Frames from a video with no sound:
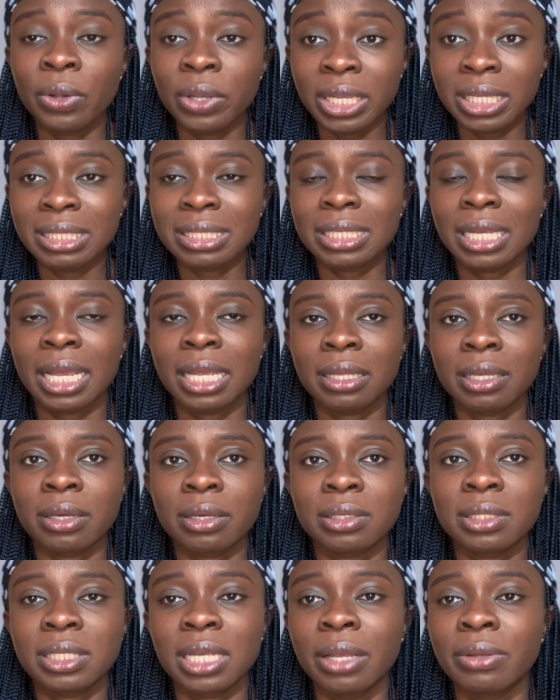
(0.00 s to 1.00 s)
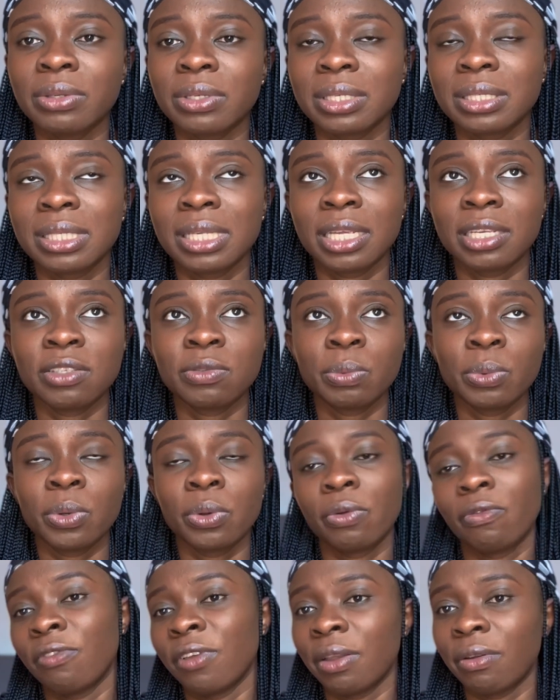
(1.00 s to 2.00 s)
inside the Saunders
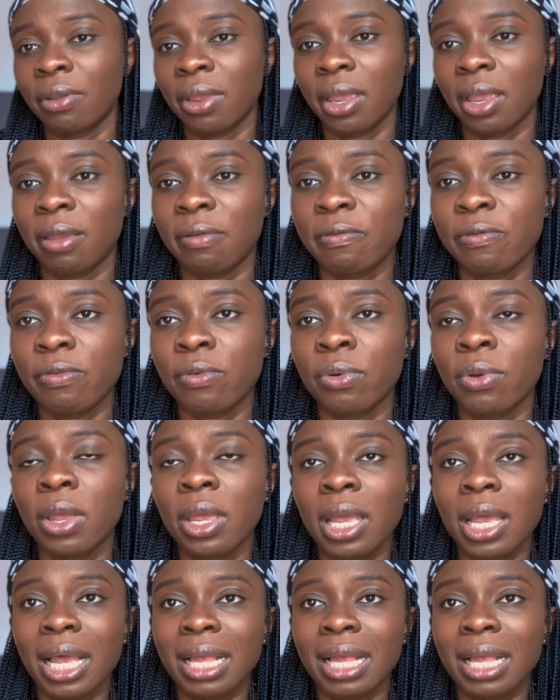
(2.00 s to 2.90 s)
textbook. Very helpful.